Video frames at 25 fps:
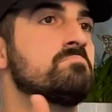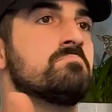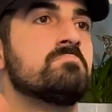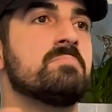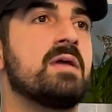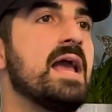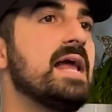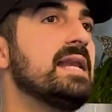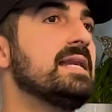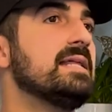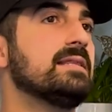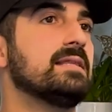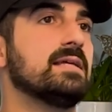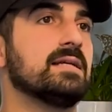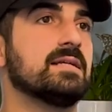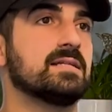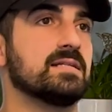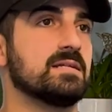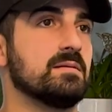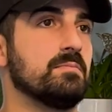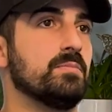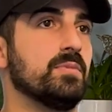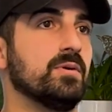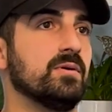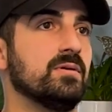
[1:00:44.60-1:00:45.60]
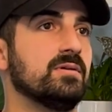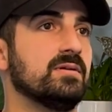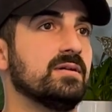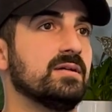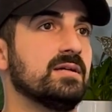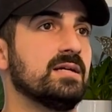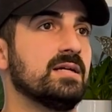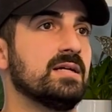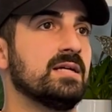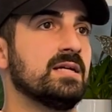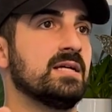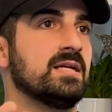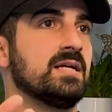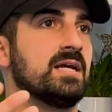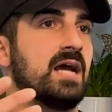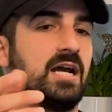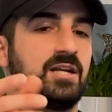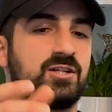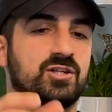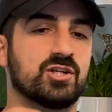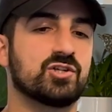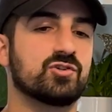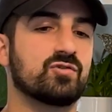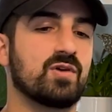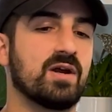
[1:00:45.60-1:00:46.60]
anything simple. I
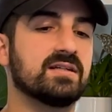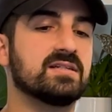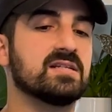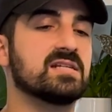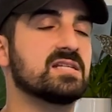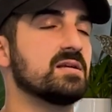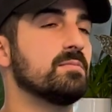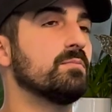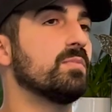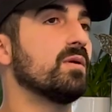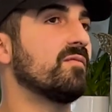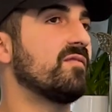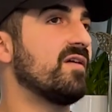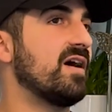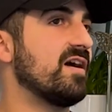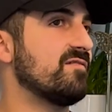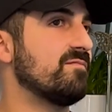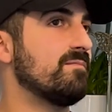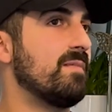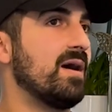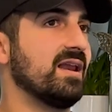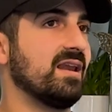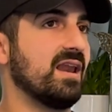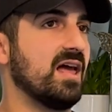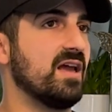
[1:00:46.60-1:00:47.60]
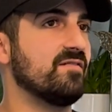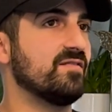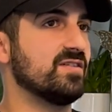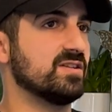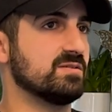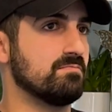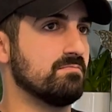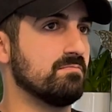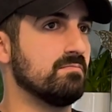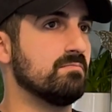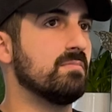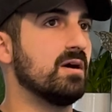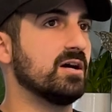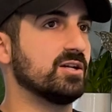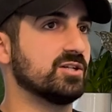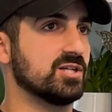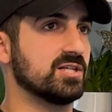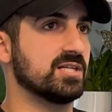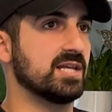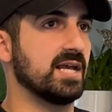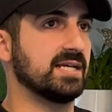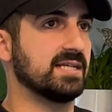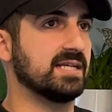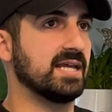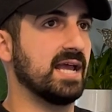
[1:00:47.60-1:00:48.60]
just tried to simplify my life as much as
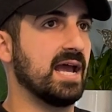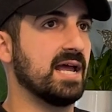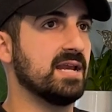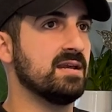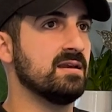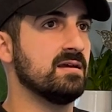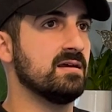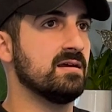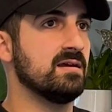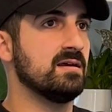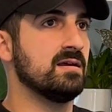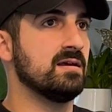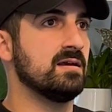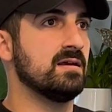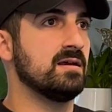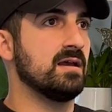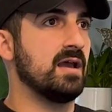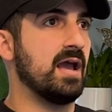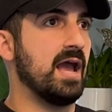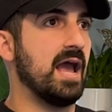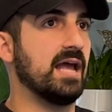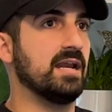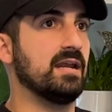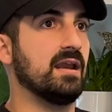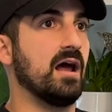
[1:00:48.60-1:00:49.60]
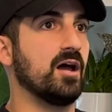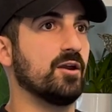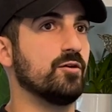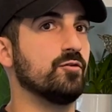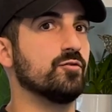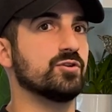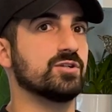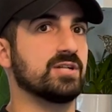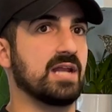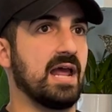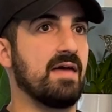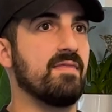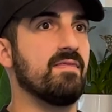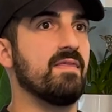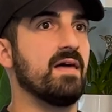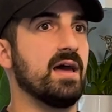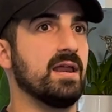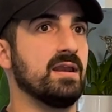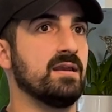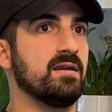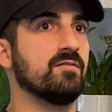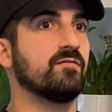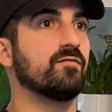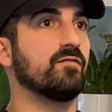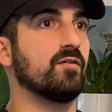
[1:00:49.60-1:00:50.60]
I can and understand
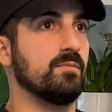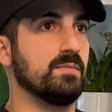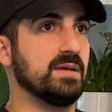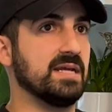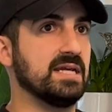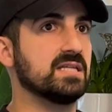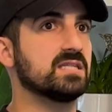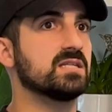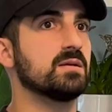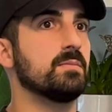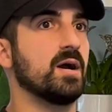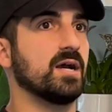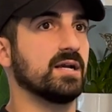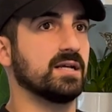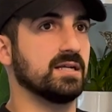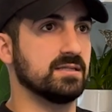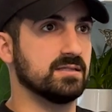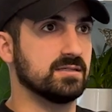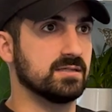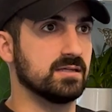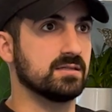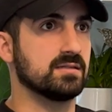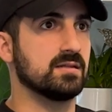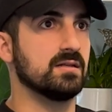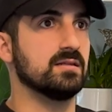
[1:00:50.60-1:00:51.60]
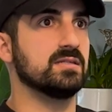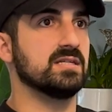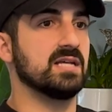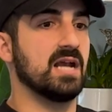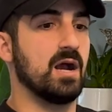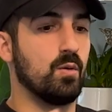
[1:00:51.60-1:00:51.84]
that for me, it's about consistency.